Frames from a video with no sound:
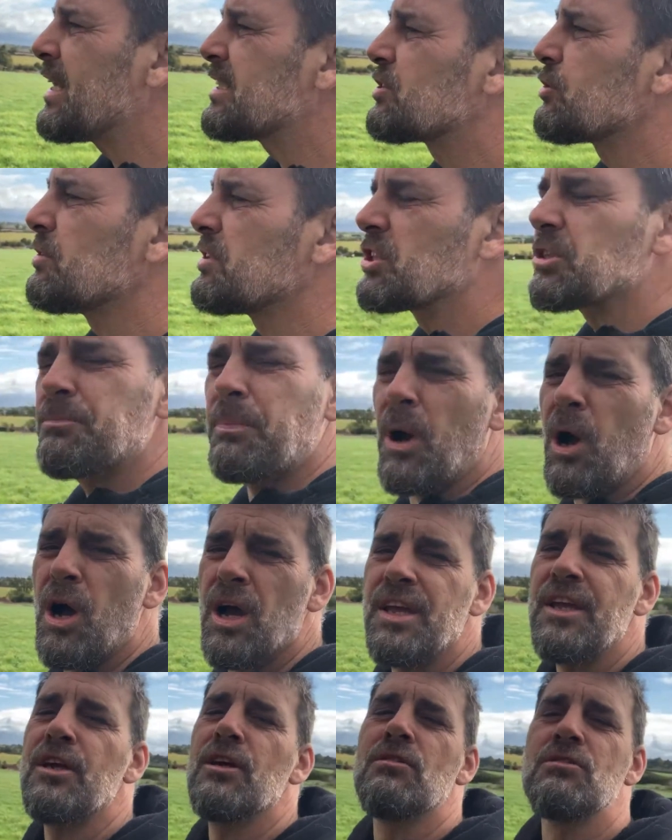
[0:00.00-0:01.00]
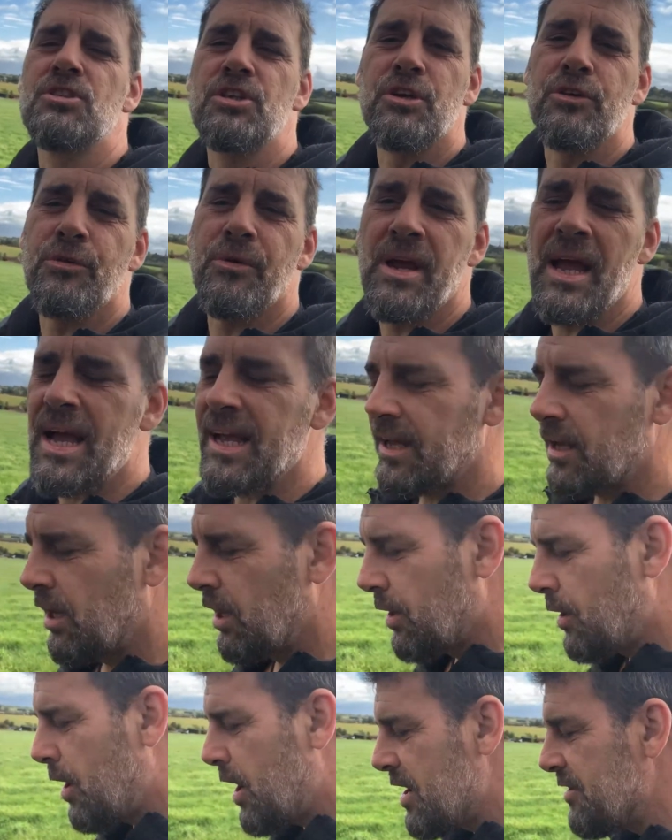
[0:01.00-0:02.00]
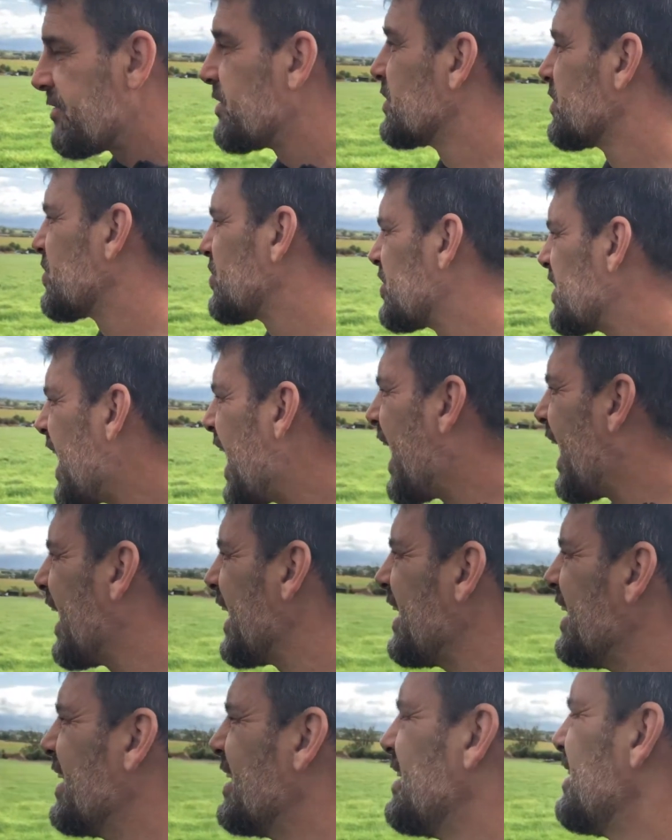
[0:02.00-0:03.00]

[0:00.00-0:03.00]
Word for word: to inspire you to create a life, and today I'm